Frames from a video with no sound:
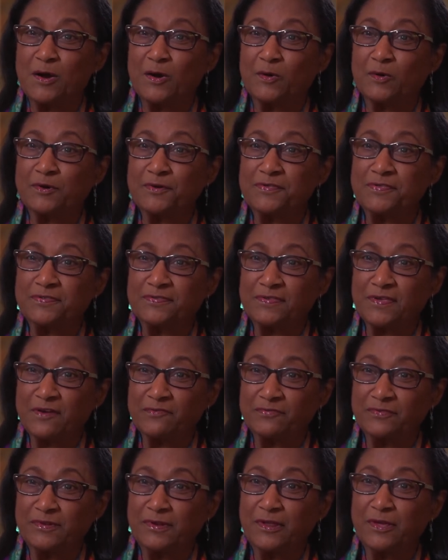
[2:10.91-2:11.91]
our
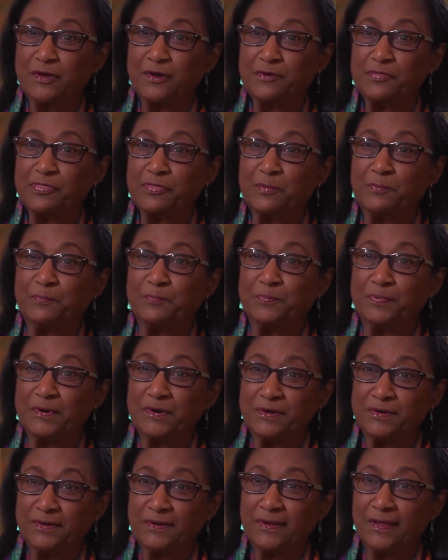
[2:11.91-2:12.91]
70th
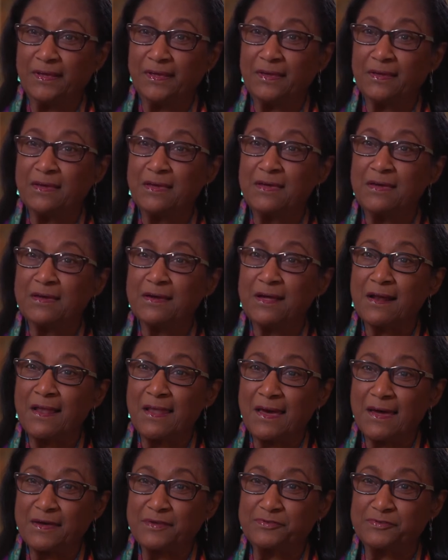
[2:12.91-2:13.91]
birthday
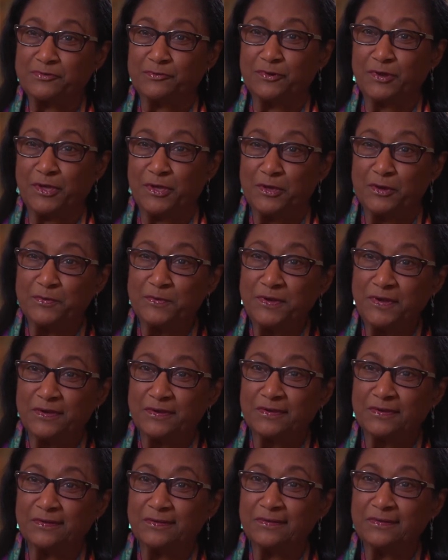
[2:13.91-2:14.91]
class
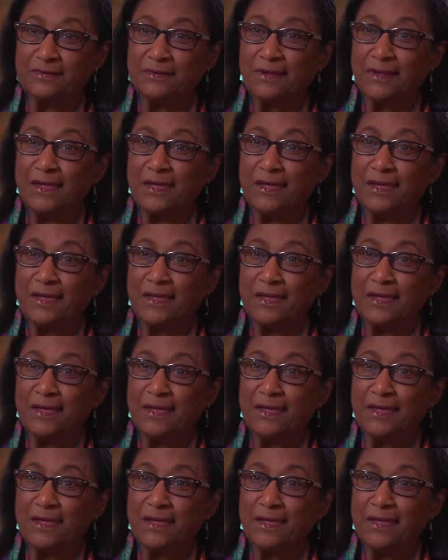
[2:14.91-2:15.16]
reunion